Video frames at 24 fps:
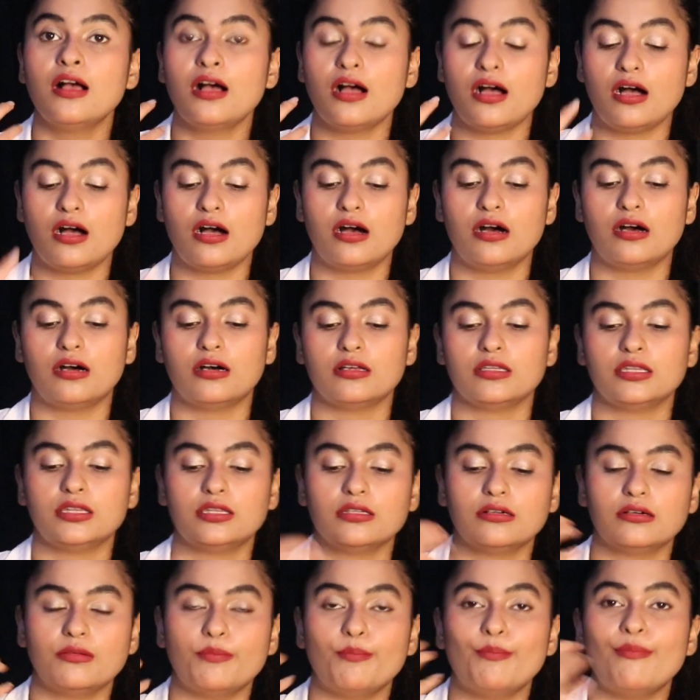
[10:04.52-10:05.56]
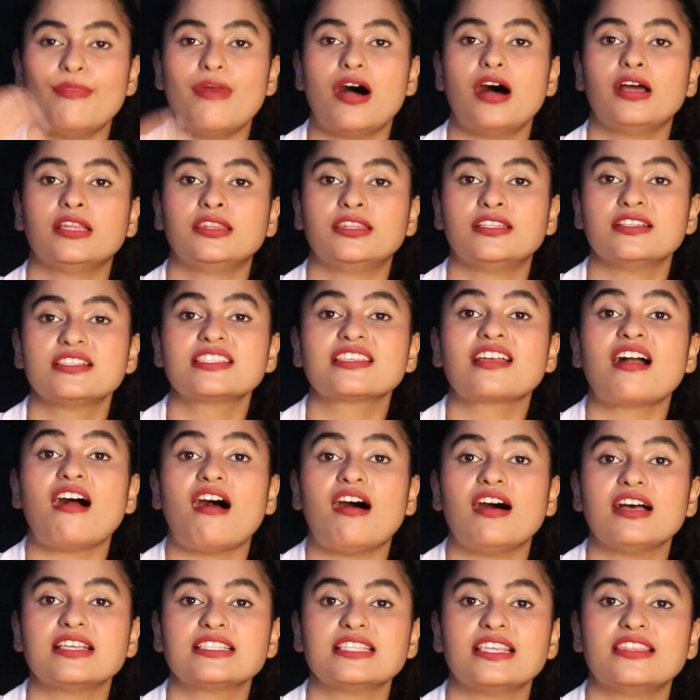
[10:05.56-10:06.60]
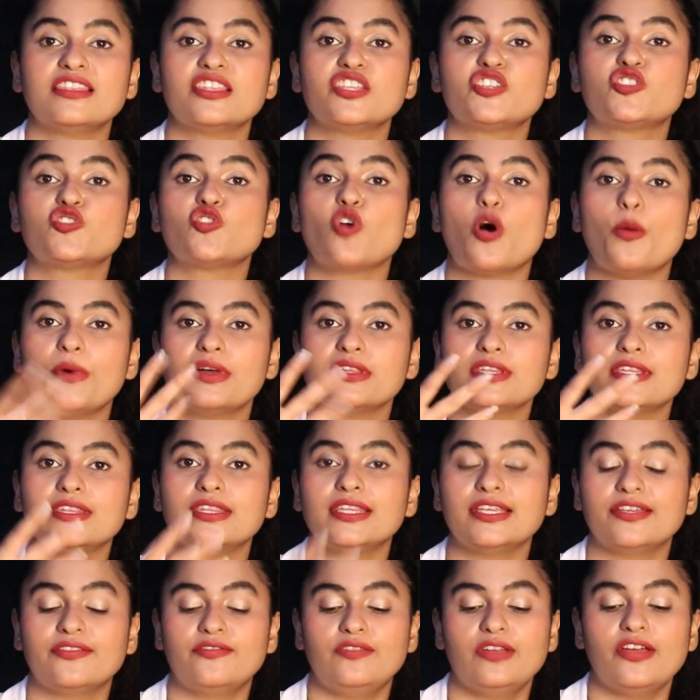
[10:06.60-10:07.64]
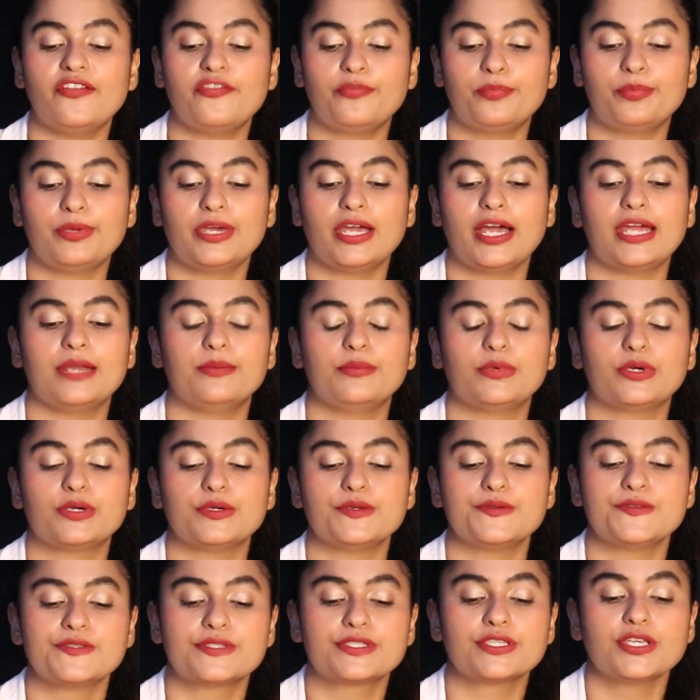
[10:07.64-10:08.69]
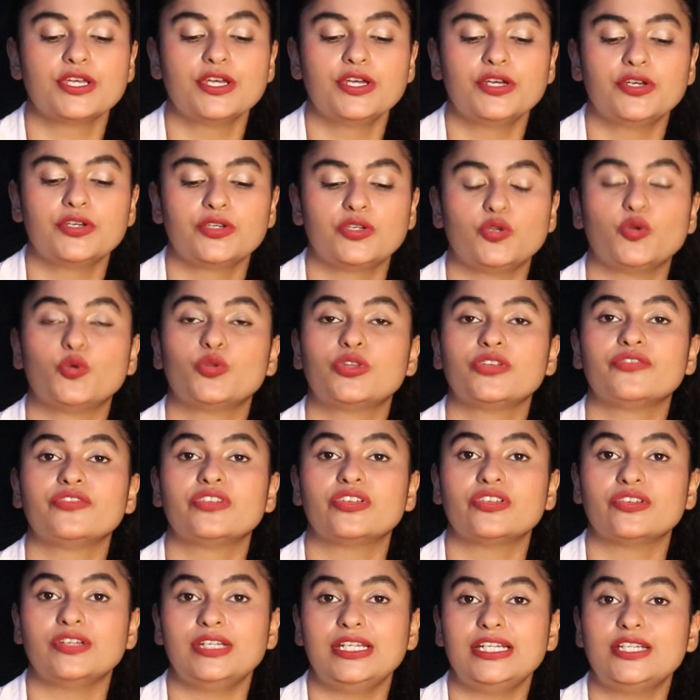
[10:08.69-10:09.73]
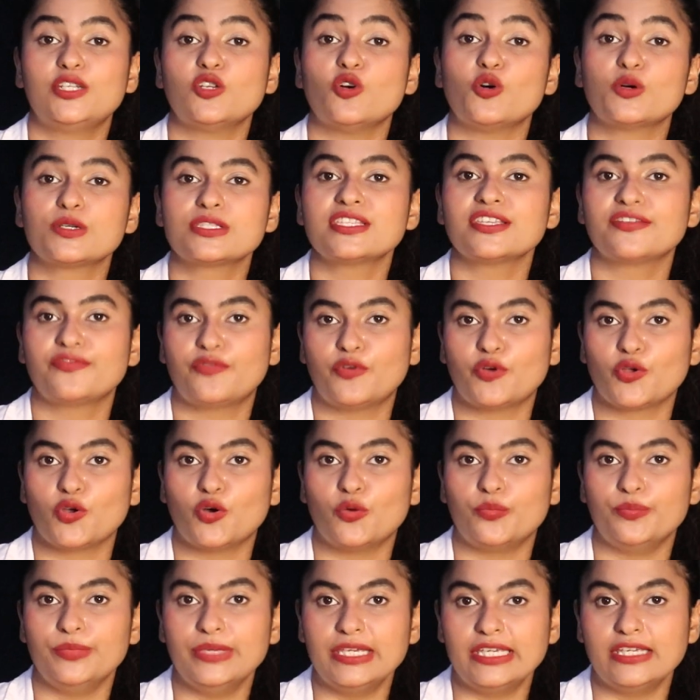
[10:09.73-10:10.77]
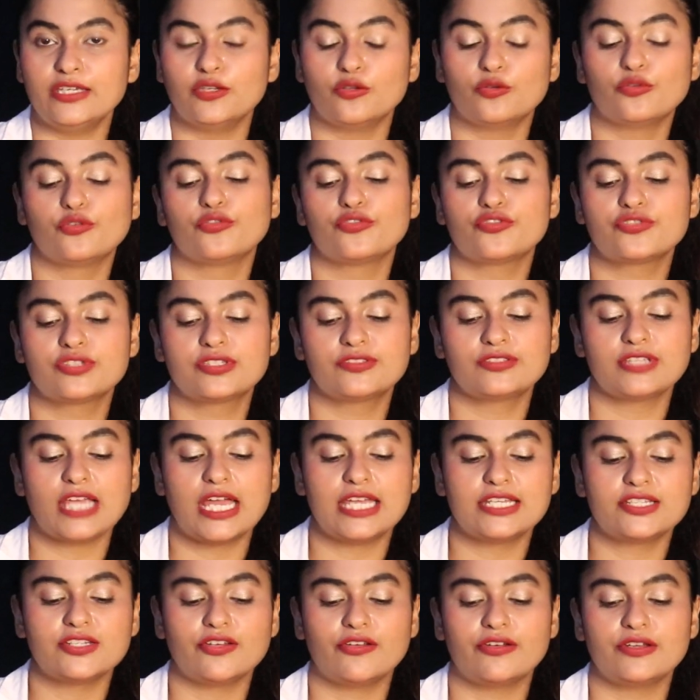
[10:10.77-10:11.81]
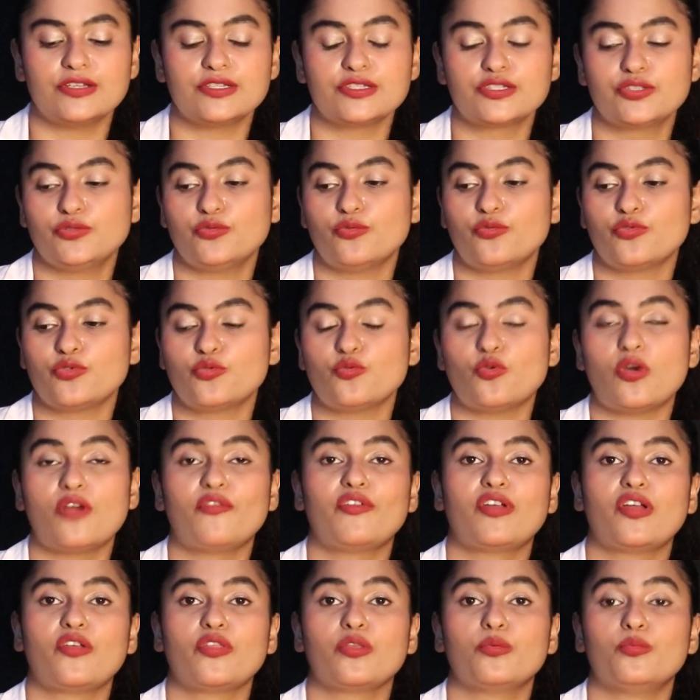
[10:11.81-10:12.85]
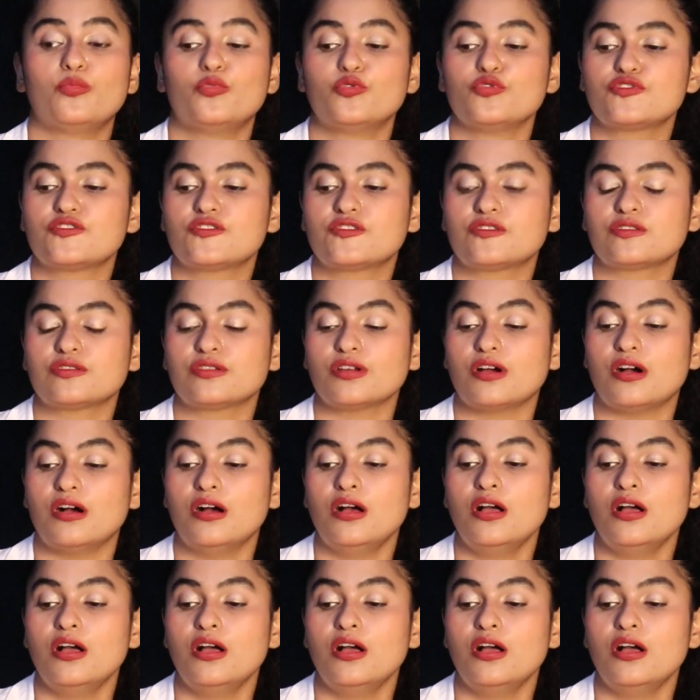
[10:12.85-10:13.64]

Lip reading: the scars and the trauma that they've left behind, because they were really toxic for your being. Sagittarians, you are one of the most